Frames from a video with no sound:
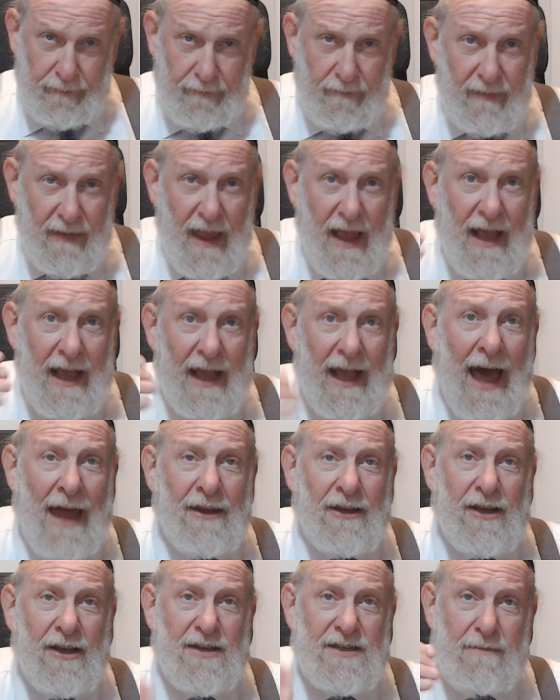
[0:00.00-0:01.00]

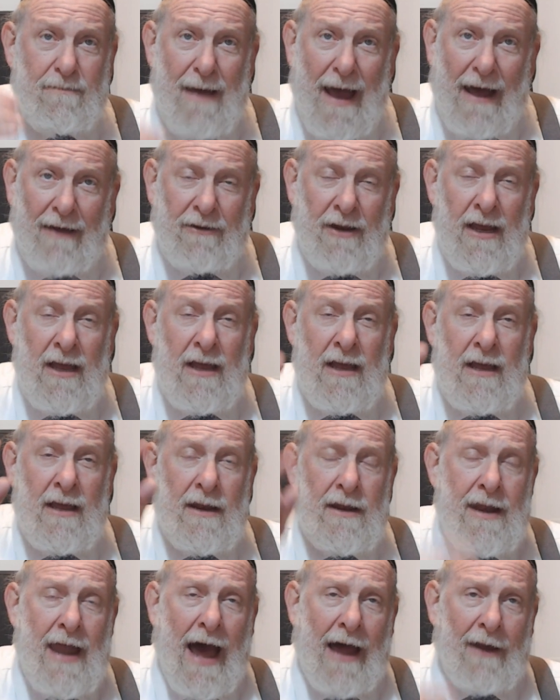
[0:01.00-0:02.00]
Chanukah is about
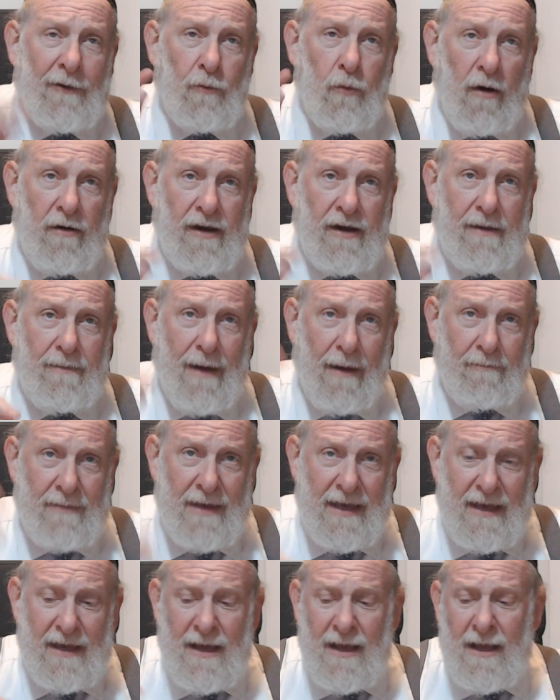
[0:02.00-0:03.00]
not worrying about
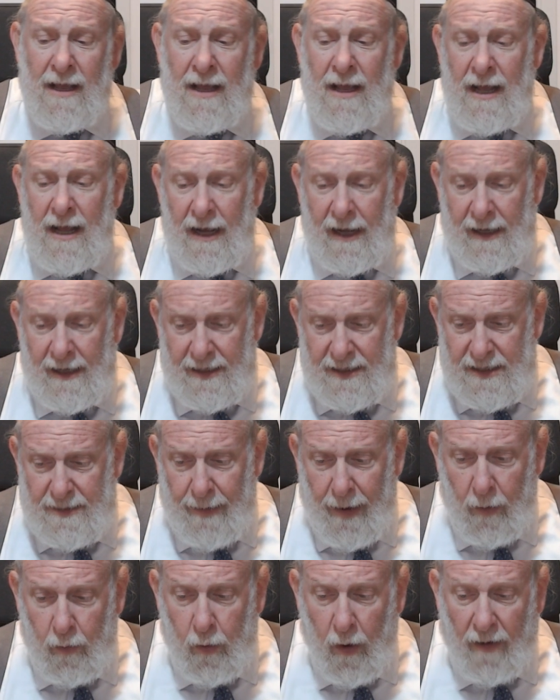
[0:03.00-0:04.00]
me. It's
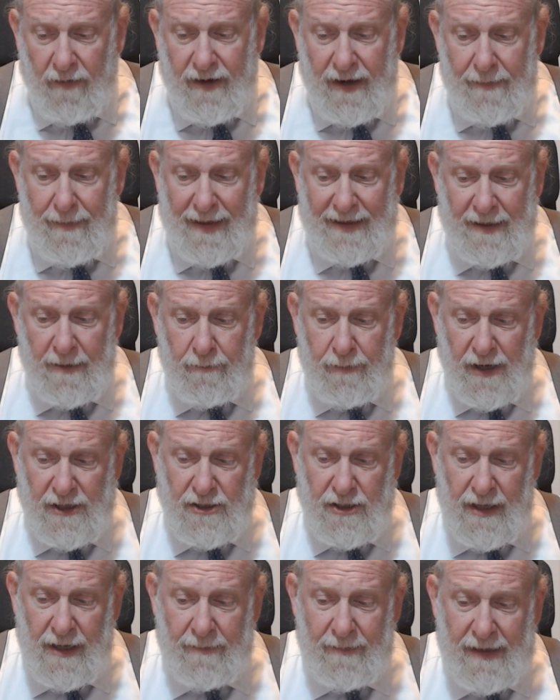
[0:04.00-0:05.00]
about worrying about the impression
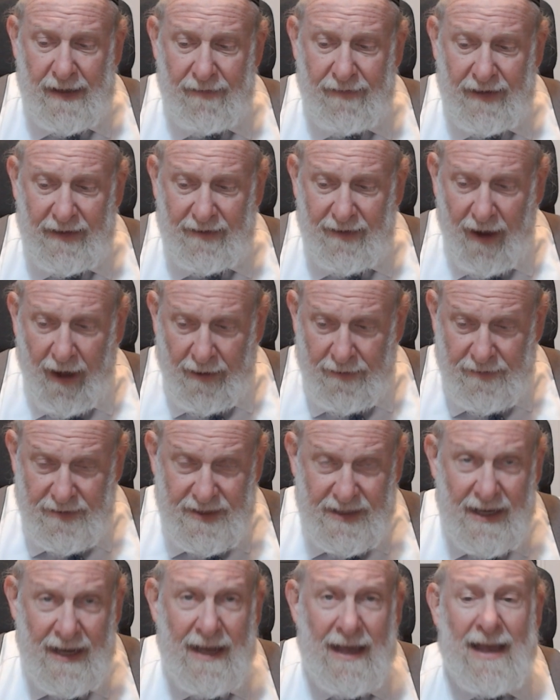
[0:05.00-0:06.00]
that I'm giving to others.
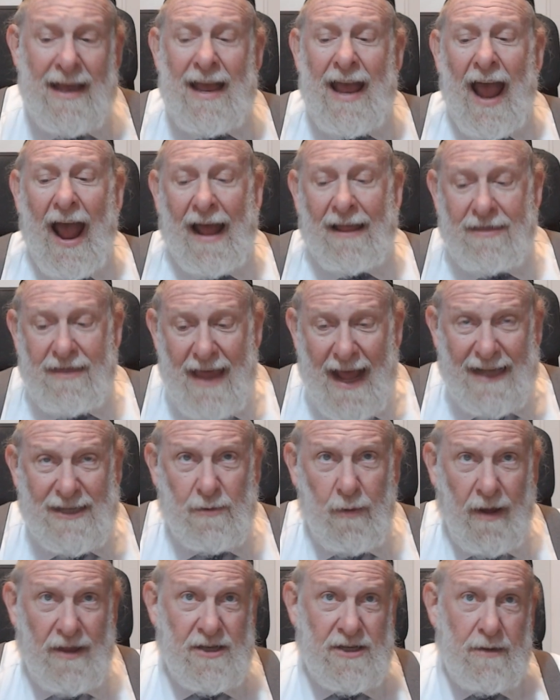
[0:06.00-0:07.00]
And that's
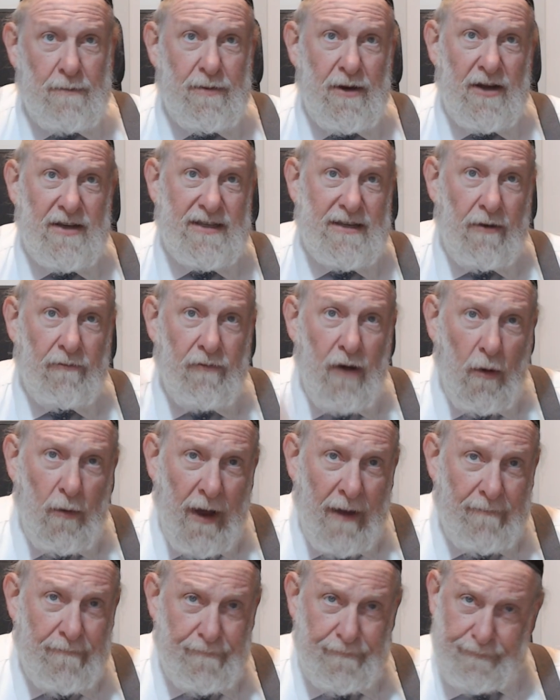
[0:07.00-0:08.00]
why there's a Birchas
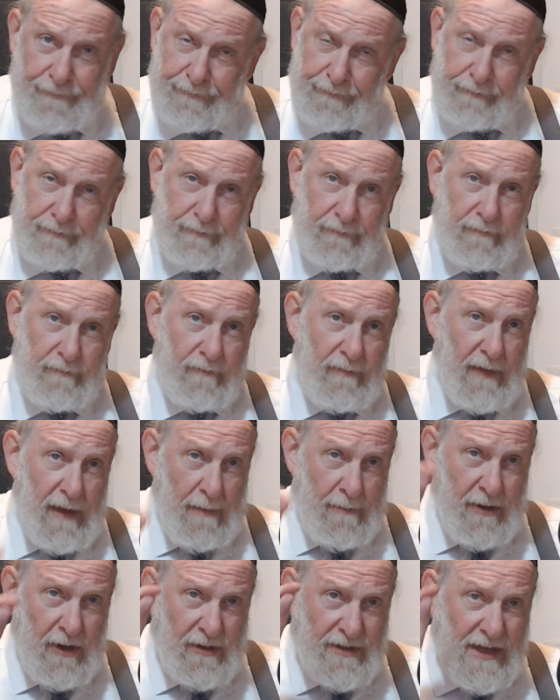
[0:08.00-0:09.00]
HaRoah.
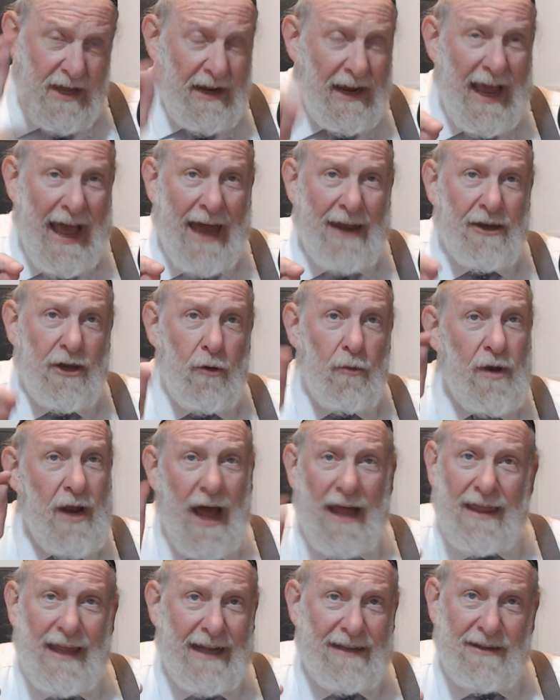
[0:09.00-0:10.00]
Because on Chanukkah, when I
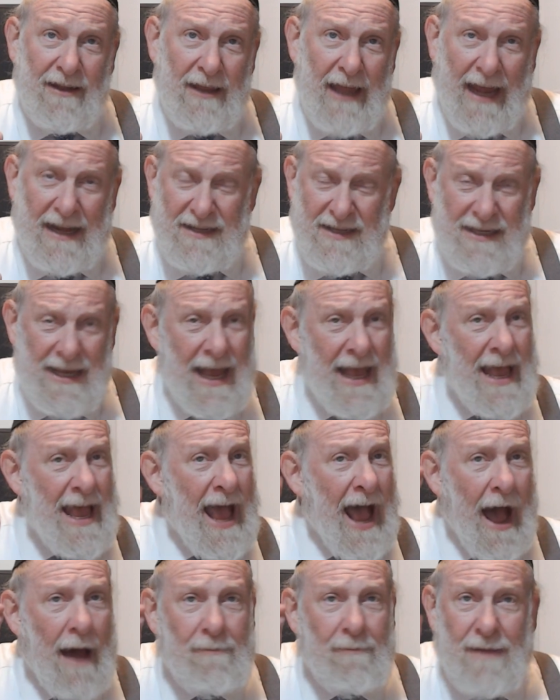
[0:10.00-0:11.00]
light the lights,
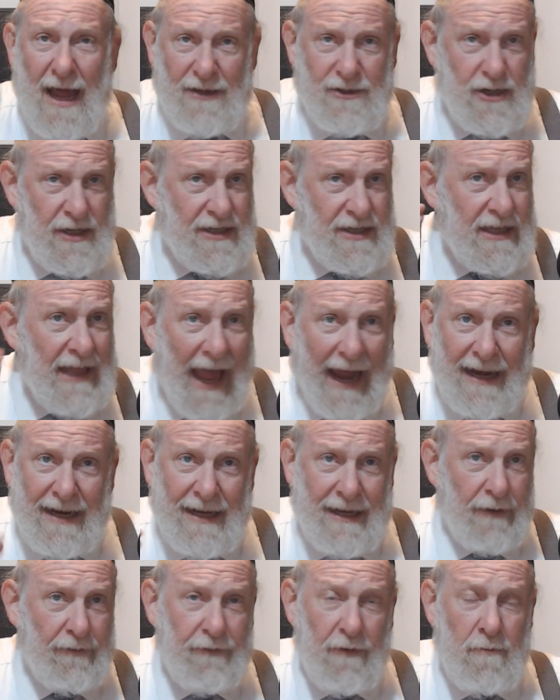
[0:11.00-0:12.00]
I'm not just lighting
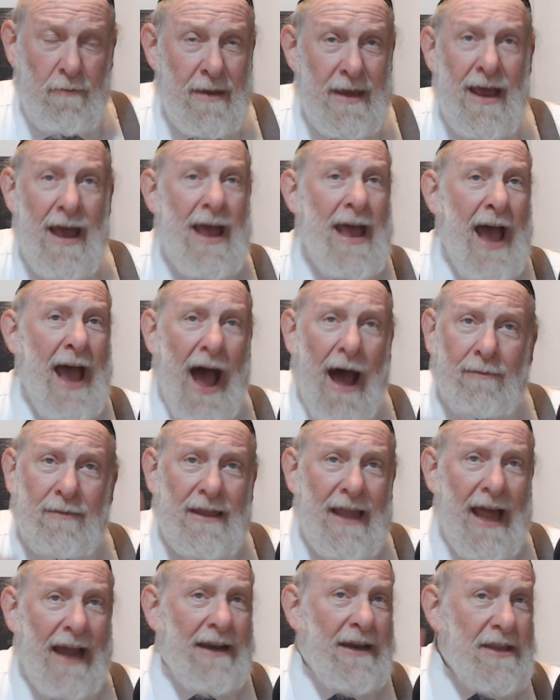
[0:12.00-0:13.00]
it for me. I'm
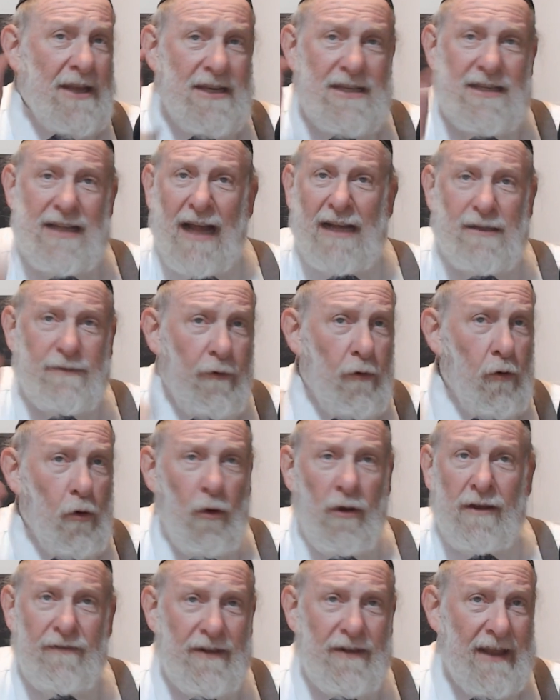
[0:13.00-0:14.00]
lighting these lights for
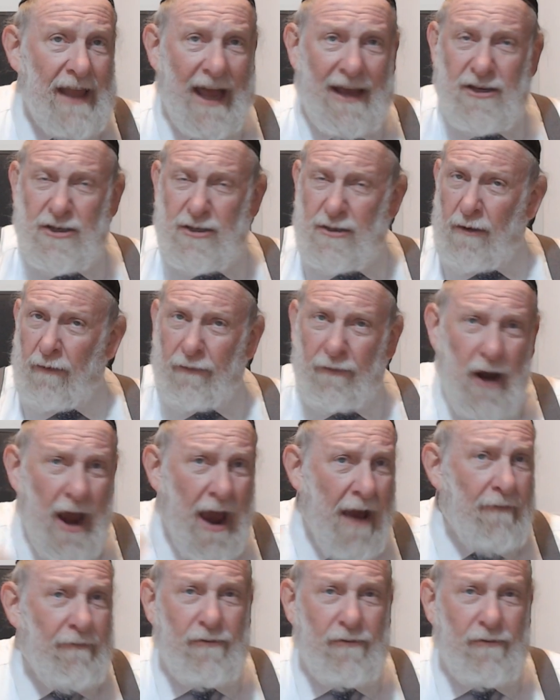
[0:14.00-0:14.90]
all of Klal Yisrael, for every